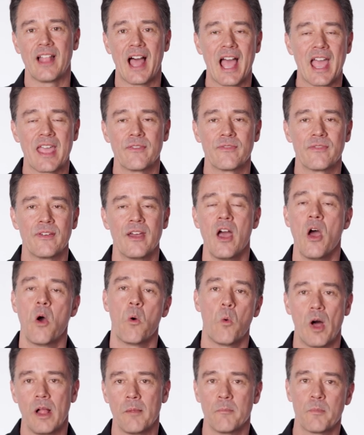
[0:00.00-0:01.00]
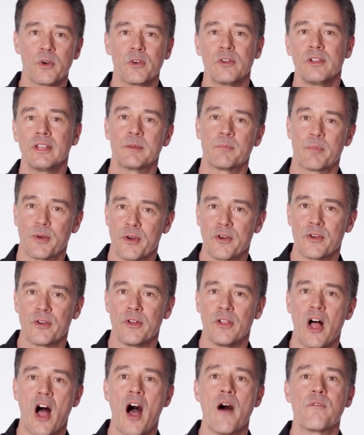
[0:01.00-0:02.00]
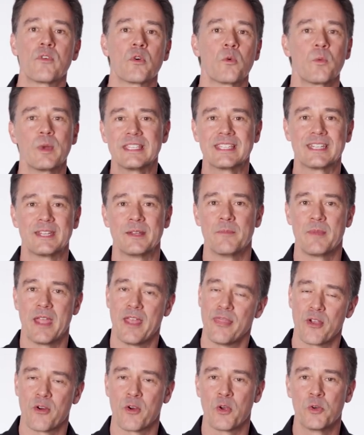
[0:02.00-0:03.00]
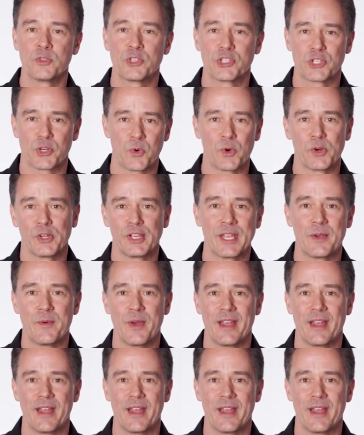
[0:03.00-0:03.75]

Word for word: life while Merle and Pearl offer wisdom in their own squirrely